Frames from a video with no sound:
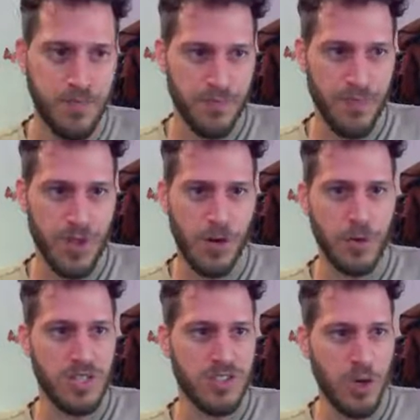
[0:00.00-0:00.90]
Okay,
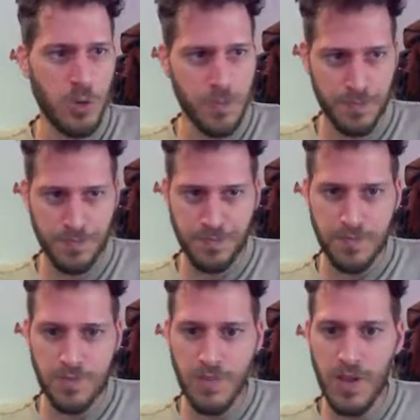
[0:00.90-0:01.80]
so
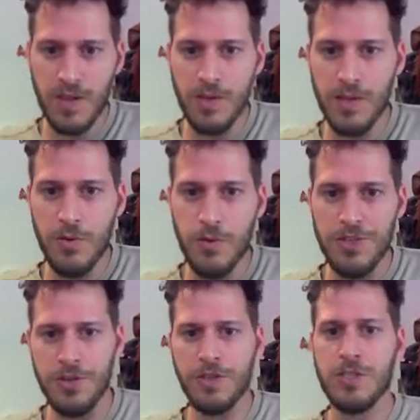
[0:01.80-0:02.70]

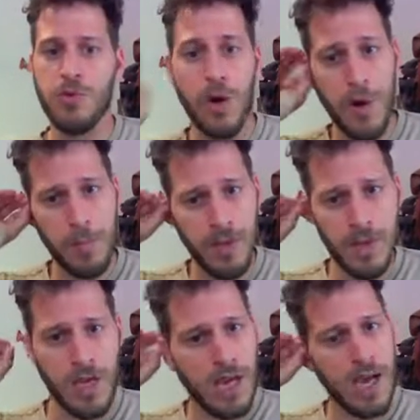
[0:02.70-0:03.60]
returning to our REPL,
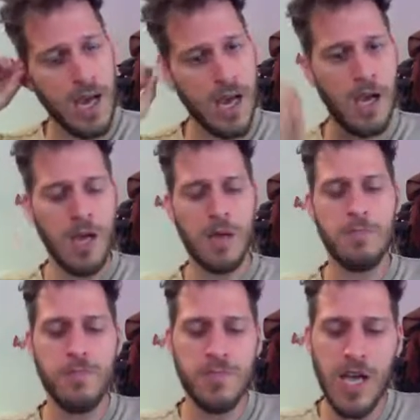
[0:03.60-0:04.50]

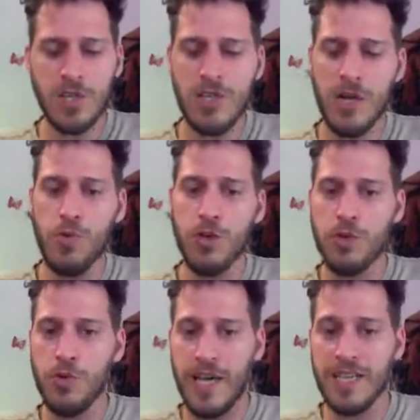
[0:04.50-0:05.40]
actually I want to
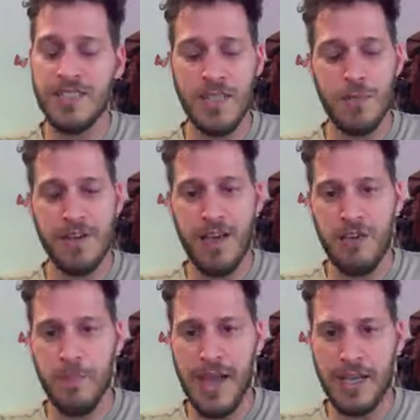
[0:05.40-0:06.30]
add another
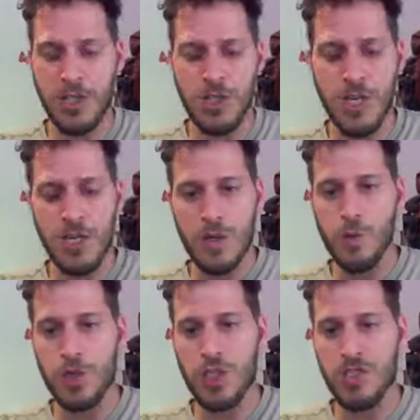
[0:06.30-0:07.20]
package
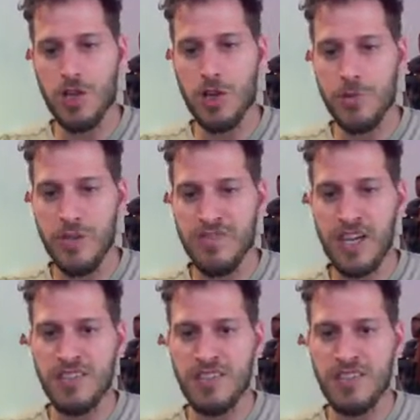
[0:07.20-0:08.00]
which is called Revise.